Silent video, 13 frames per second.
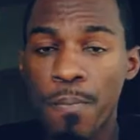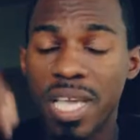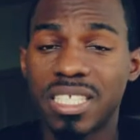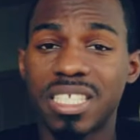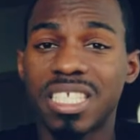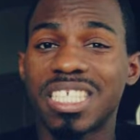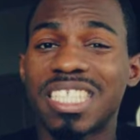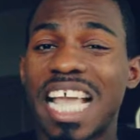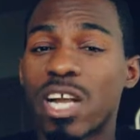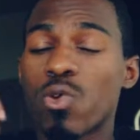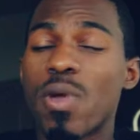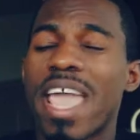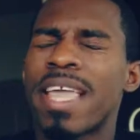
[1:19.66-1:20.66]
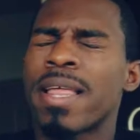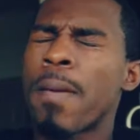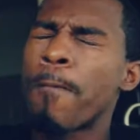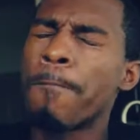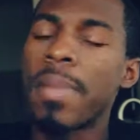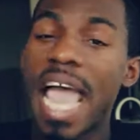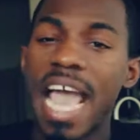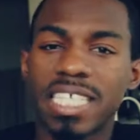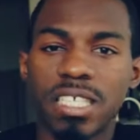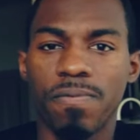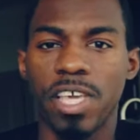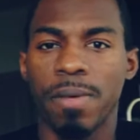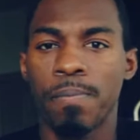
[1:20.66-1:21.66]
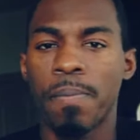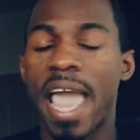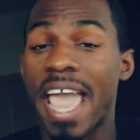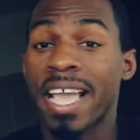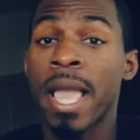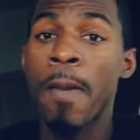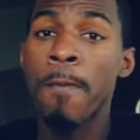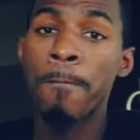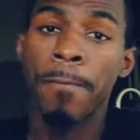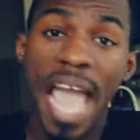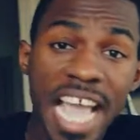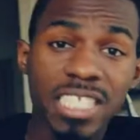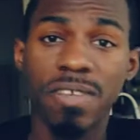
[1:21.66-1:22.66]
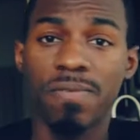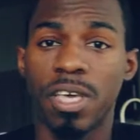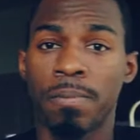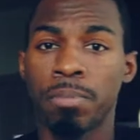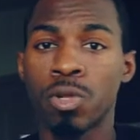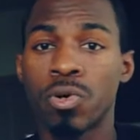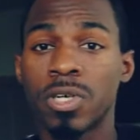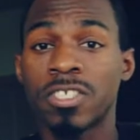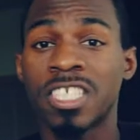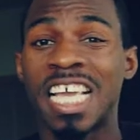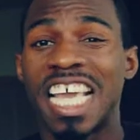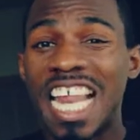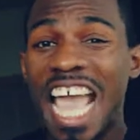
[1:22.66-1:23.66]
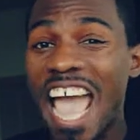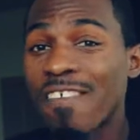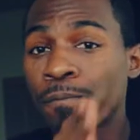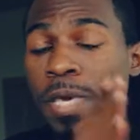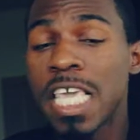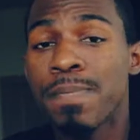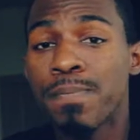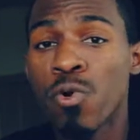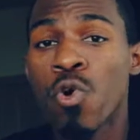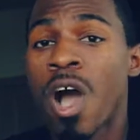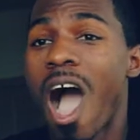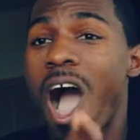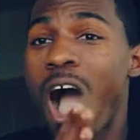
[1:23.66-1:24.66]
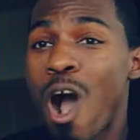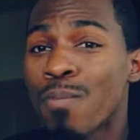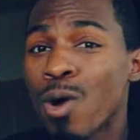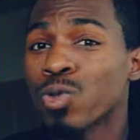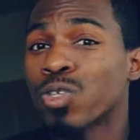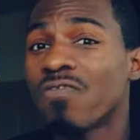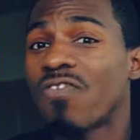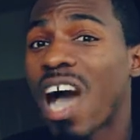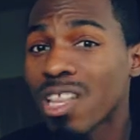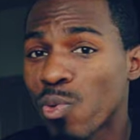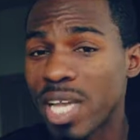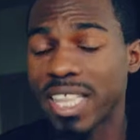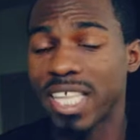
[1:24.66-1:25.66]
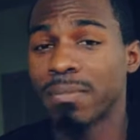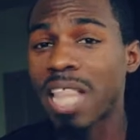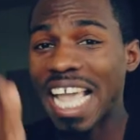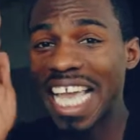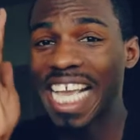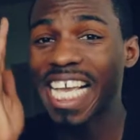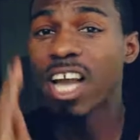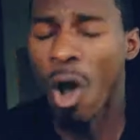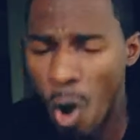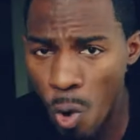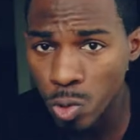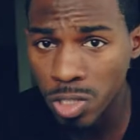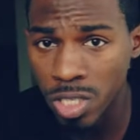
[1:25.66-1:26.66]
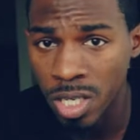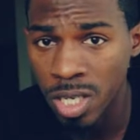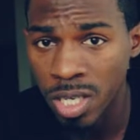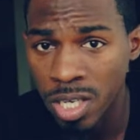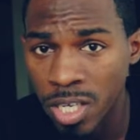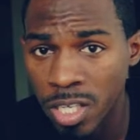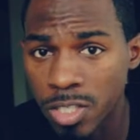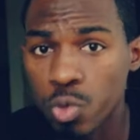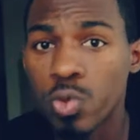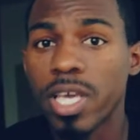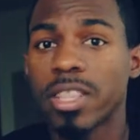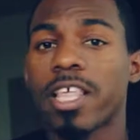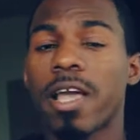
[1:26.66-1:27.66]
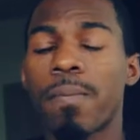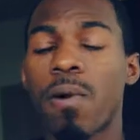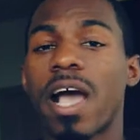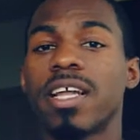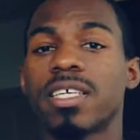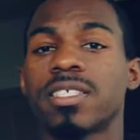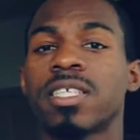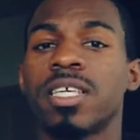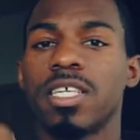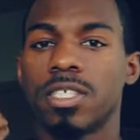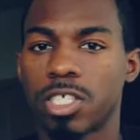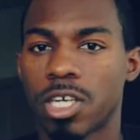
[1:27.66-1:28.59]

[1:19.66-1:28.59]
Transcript: businesses that create massive impact, massive influence, and have people almost following them like a cult to get their products and